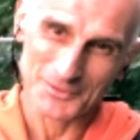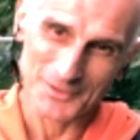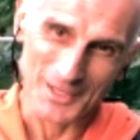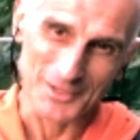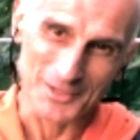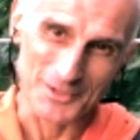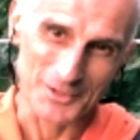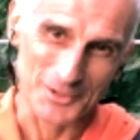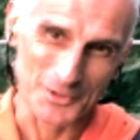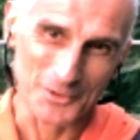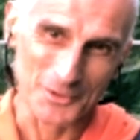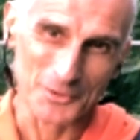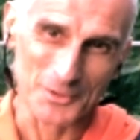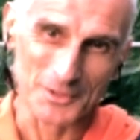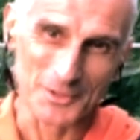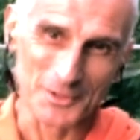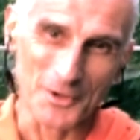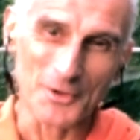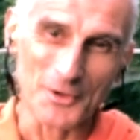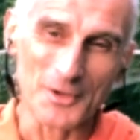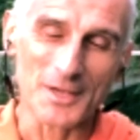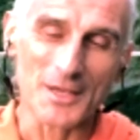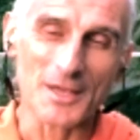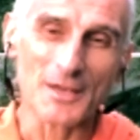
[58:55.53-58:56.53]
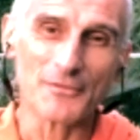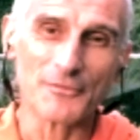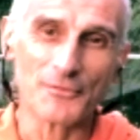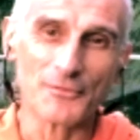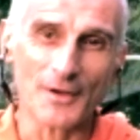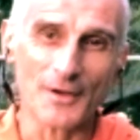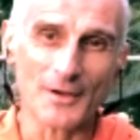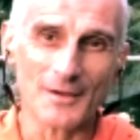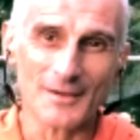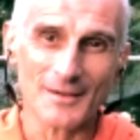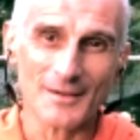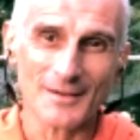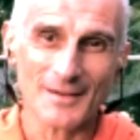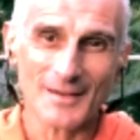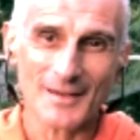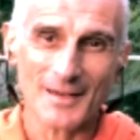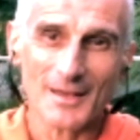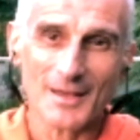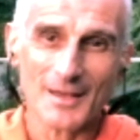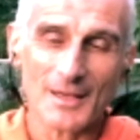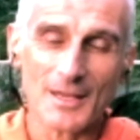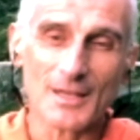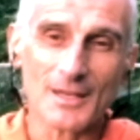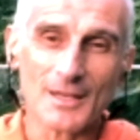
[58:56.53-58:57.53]
thank you.
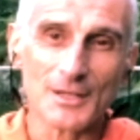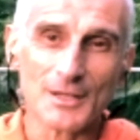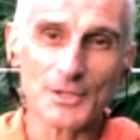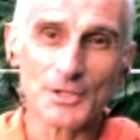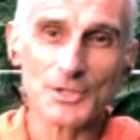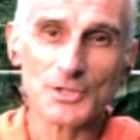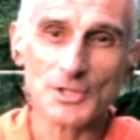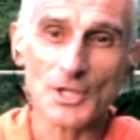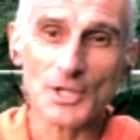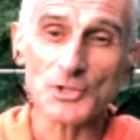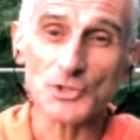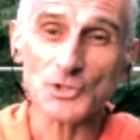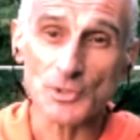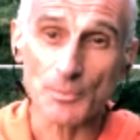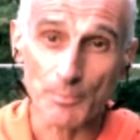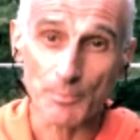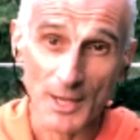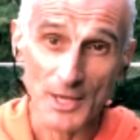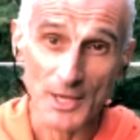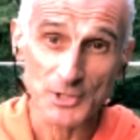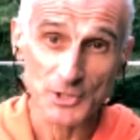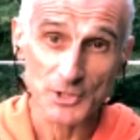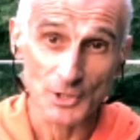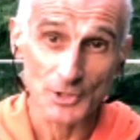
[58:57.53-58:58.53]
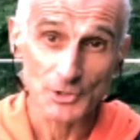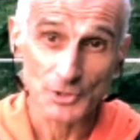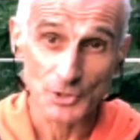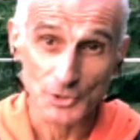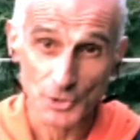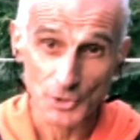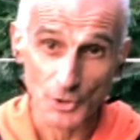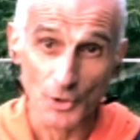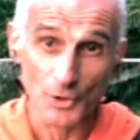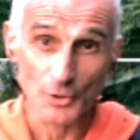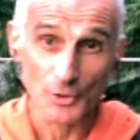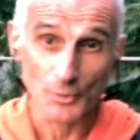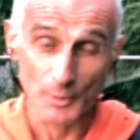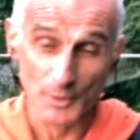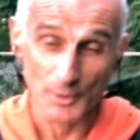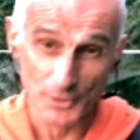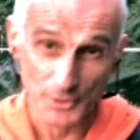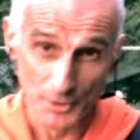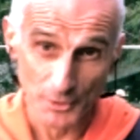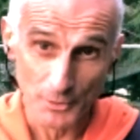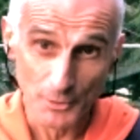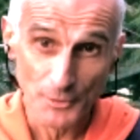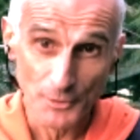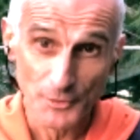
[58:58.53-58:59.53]
It is such a pleasure to talk
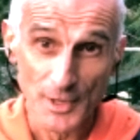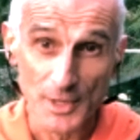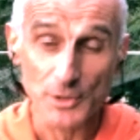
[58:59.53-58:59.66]
with you.